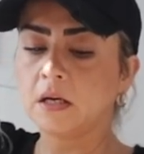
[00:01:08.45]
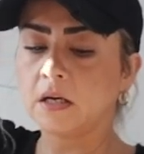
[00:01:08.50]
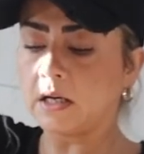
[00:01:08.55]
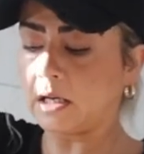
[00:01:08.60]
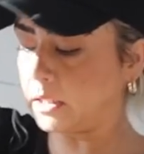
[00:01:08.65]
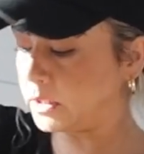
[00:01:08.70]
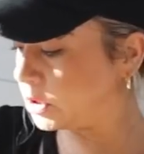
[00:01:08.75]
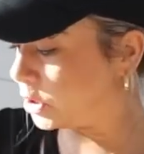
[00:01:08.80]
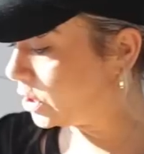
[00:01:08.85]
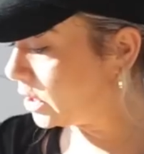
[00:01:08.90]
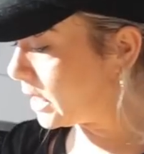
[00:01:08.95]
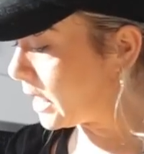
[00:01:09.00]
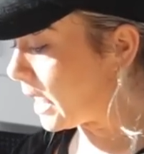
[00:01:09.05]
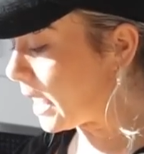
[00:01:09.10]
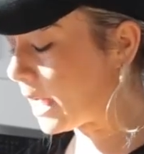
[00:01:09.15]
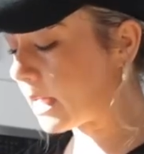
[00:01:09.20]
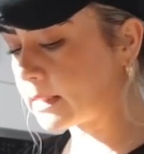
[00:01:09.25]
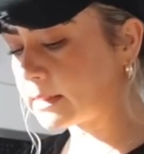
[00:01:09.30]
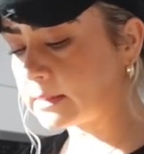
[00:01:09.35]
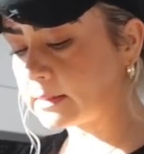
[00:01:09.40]
And she
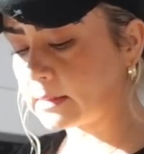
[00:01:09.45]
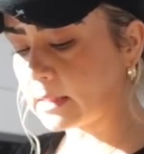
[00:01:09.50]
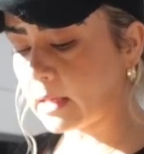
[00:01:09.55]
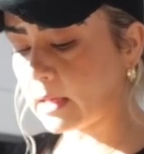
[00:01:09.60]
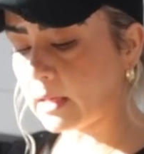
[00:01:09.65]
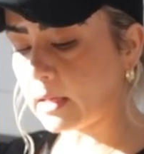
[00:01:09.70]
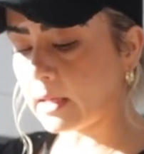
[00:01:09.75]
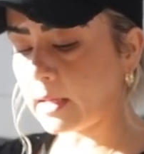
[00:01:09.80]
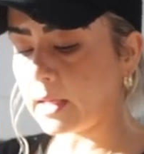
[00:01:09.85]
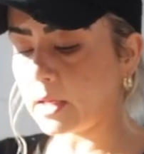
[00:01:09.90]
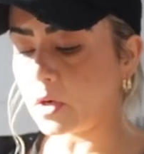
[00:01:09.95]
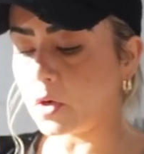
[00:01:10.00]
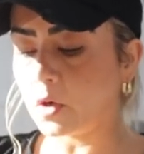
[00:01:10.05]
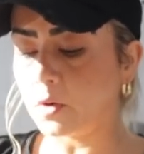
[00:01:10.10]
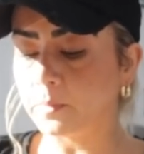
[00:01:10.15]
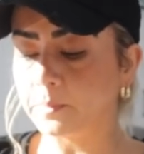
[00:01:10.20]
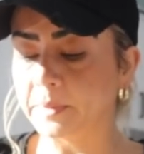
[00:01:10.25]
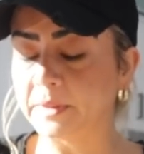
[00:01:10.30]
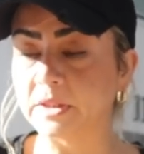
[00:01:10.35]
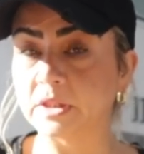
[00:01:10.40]
has a
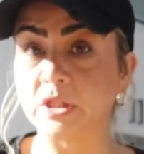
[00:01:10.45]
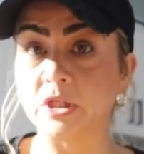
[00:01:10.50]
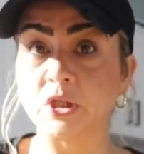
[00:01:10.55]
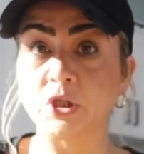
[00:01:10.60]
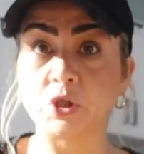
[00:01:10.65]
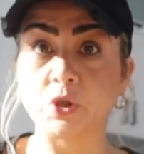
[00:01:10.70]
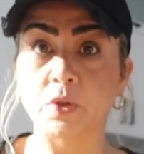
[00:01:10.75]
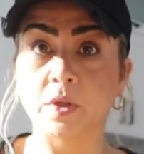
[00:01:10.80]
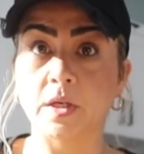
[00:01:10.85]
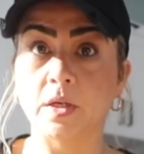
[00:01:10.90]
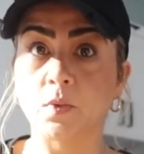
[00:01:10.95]
competition,